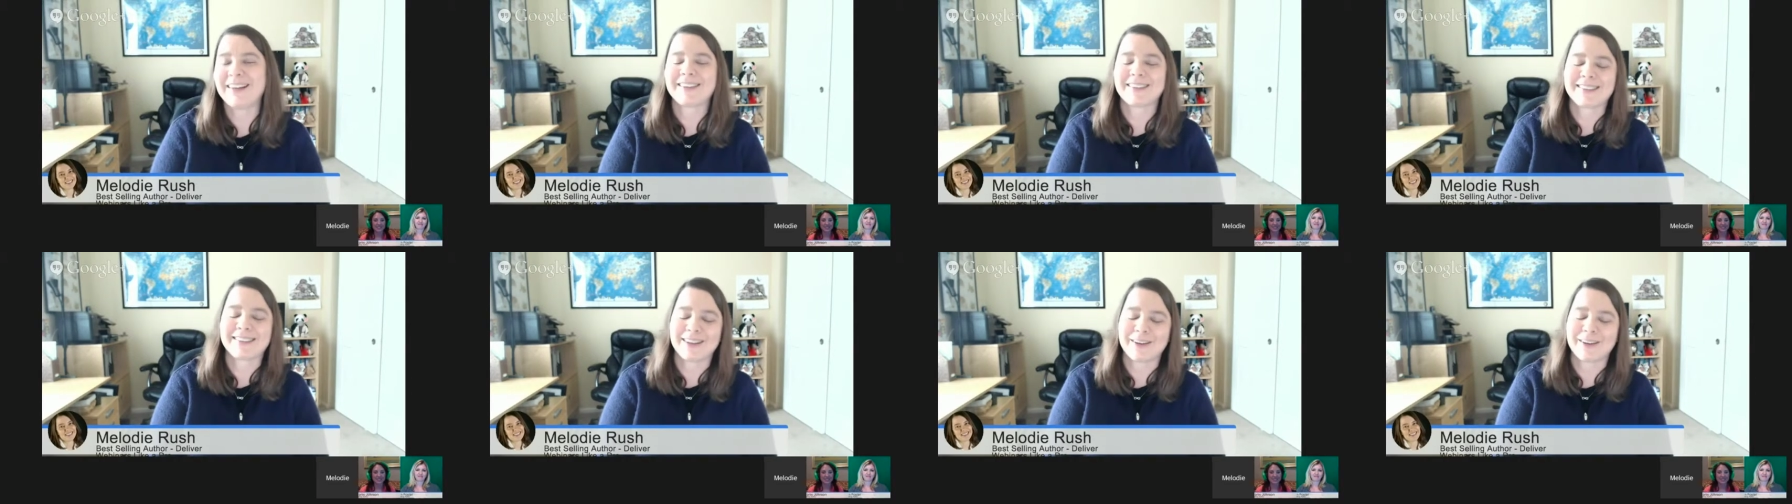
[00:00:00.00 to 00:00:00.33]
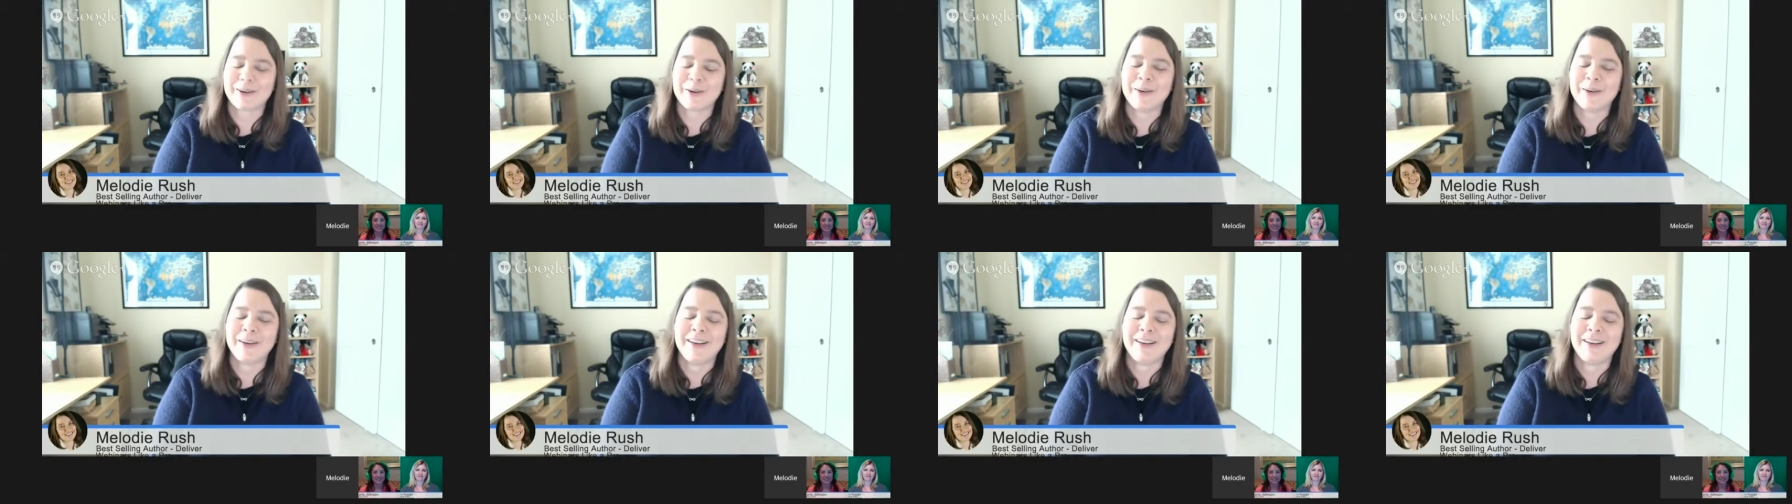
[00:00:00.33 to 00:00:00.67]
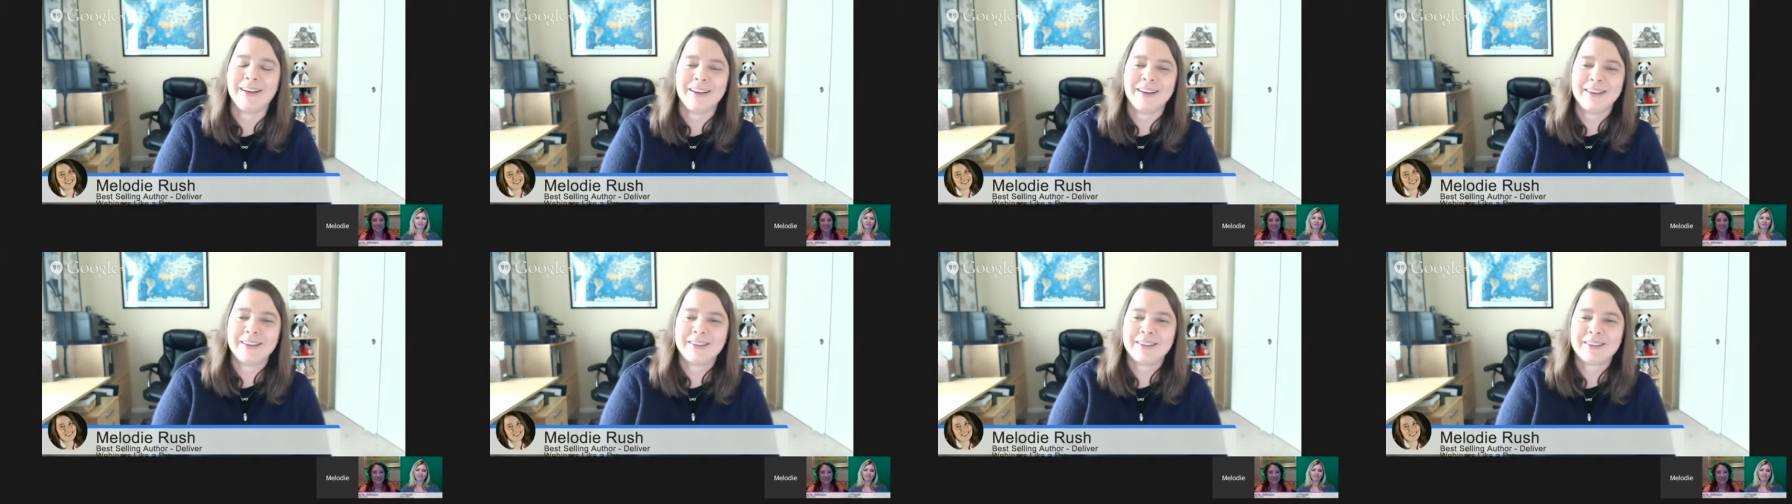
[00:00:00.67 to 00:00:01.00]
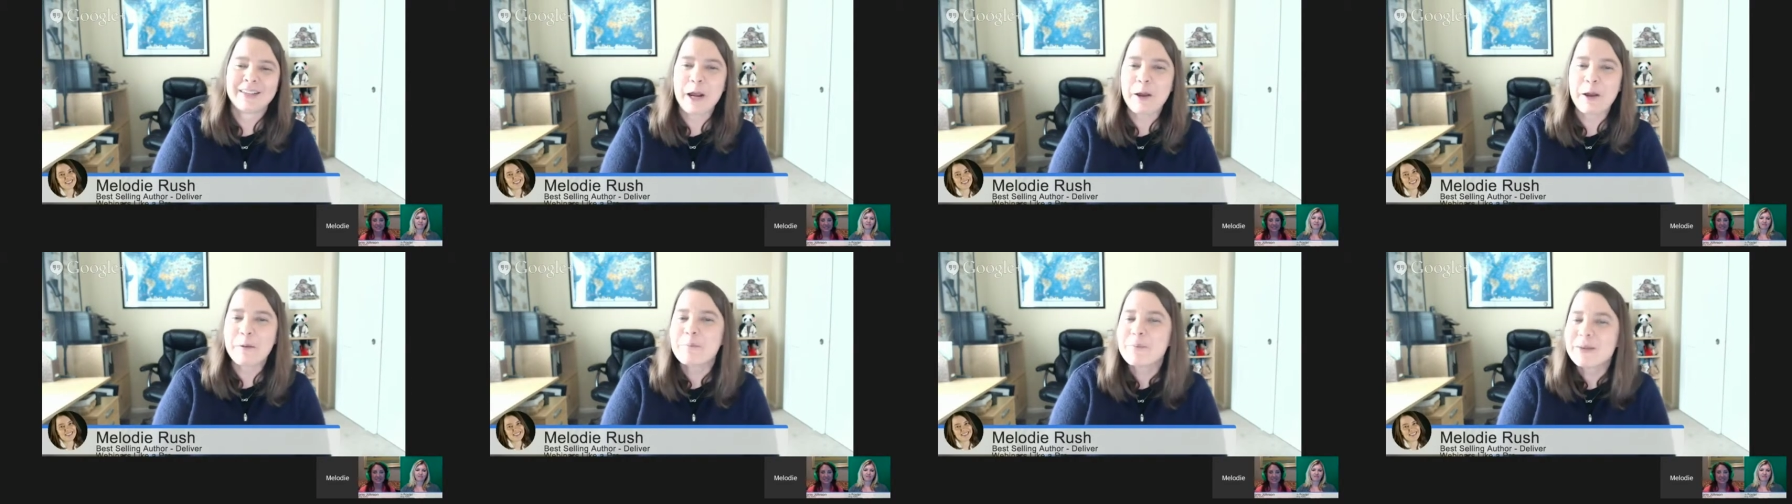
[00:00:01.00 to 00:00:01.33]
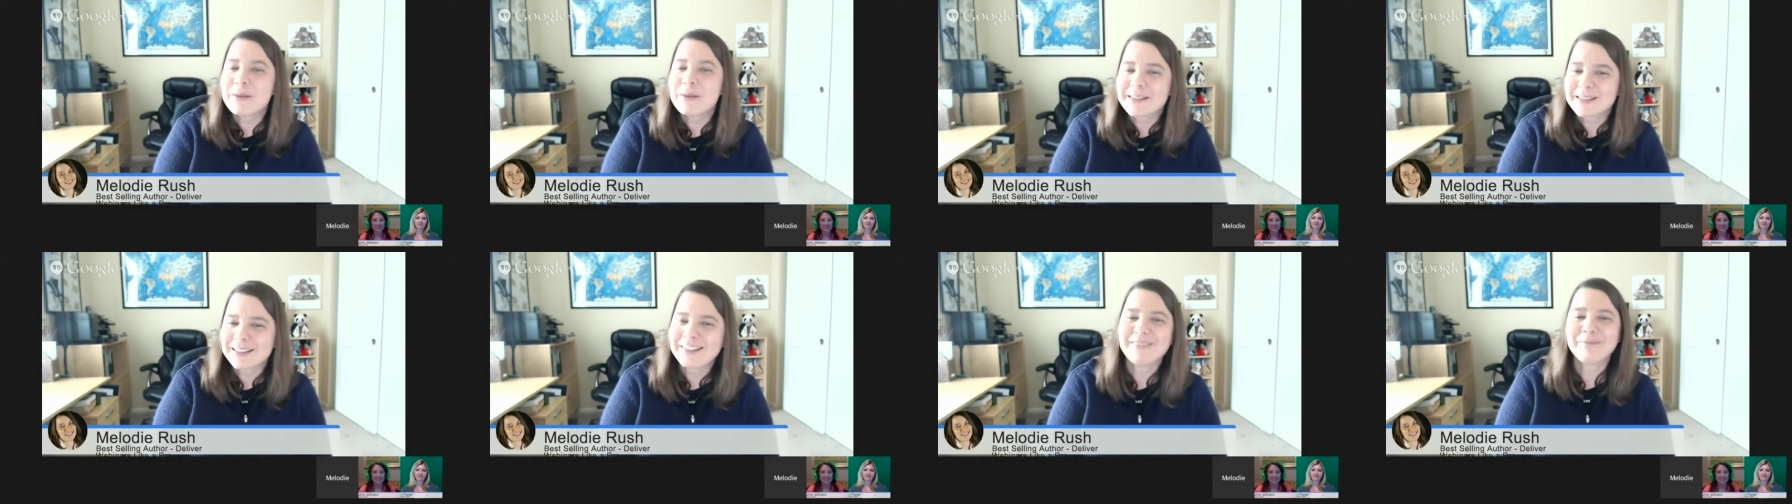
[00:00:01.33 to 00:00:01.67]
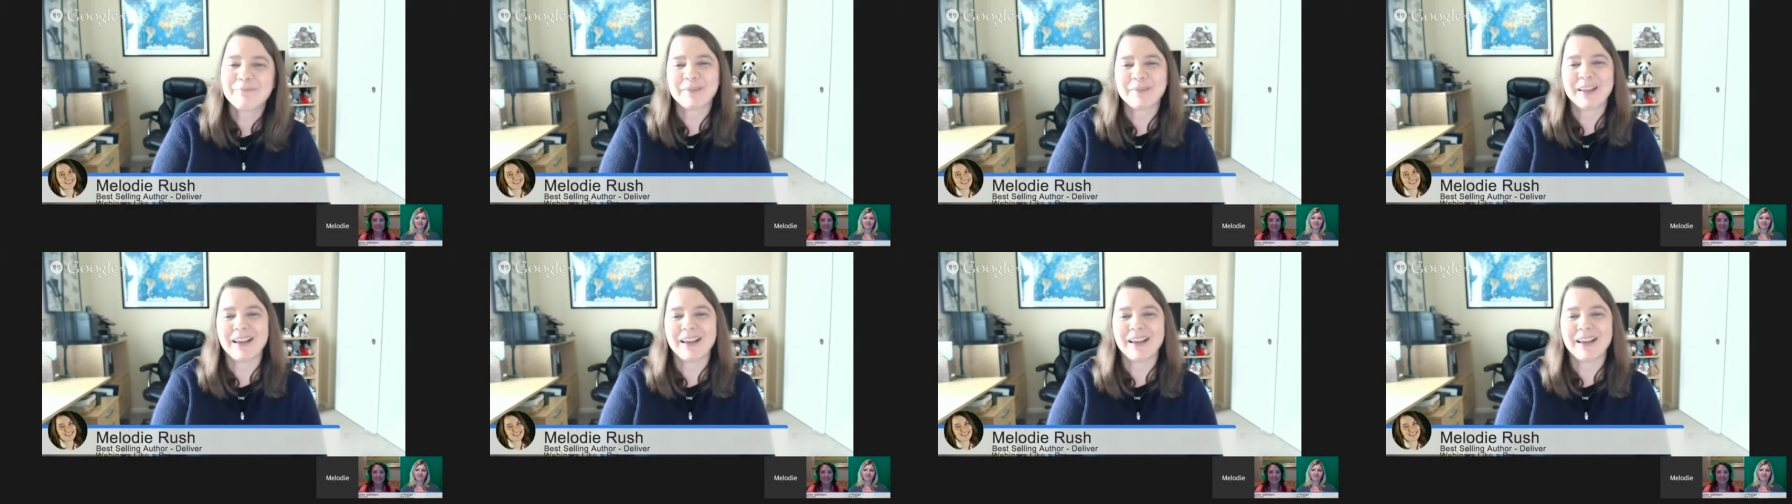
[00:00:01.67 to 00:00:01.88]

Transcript: so staying busy.